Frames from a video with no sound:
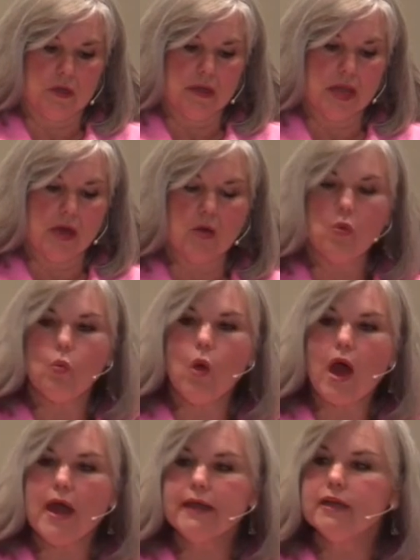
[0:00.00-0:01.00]
Now,
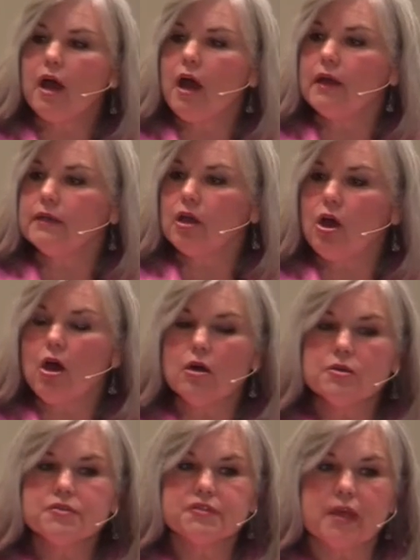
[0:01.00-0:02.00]
why God
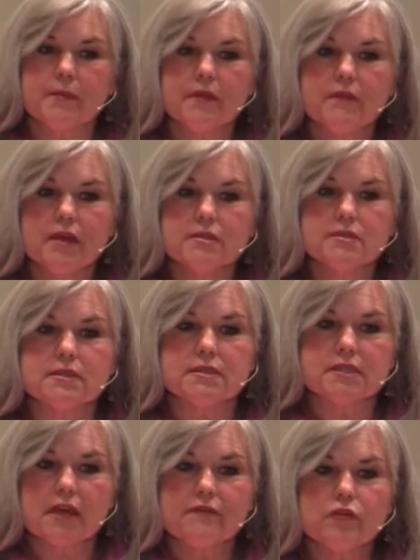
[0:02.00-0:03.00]
calls some of us to
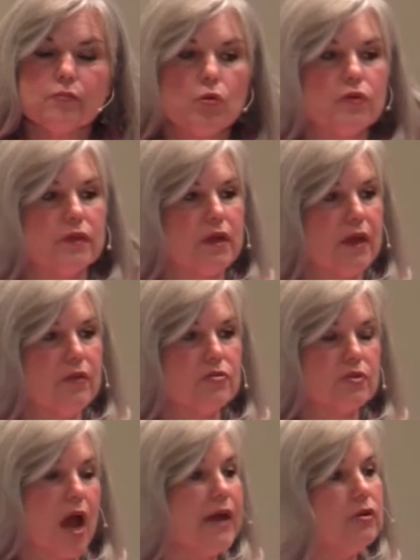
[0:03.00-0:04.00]
suffer more than
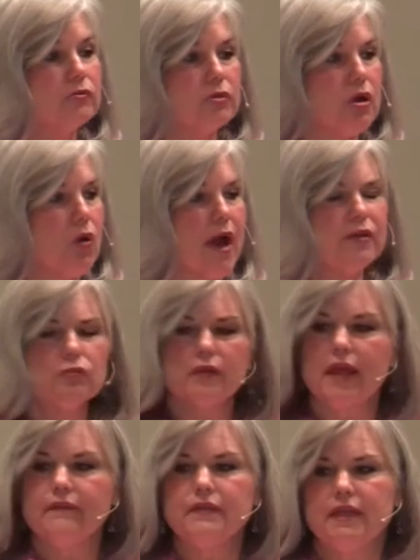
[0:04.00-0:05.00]
others, I don't know. I don't
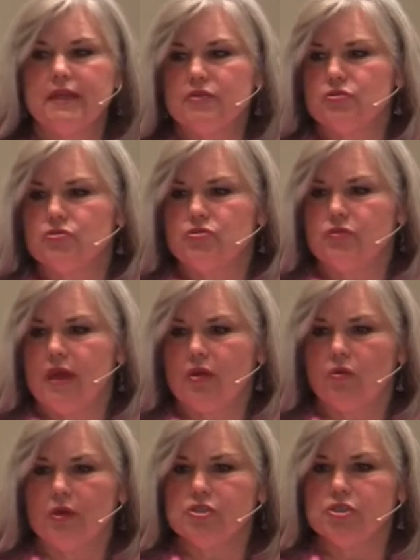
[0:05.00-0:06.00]
have the answer to
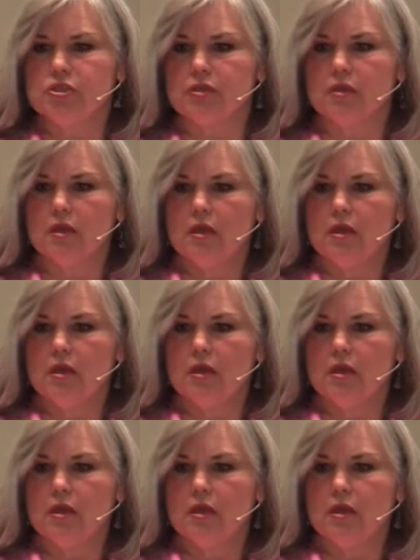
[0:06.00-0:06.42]
that question.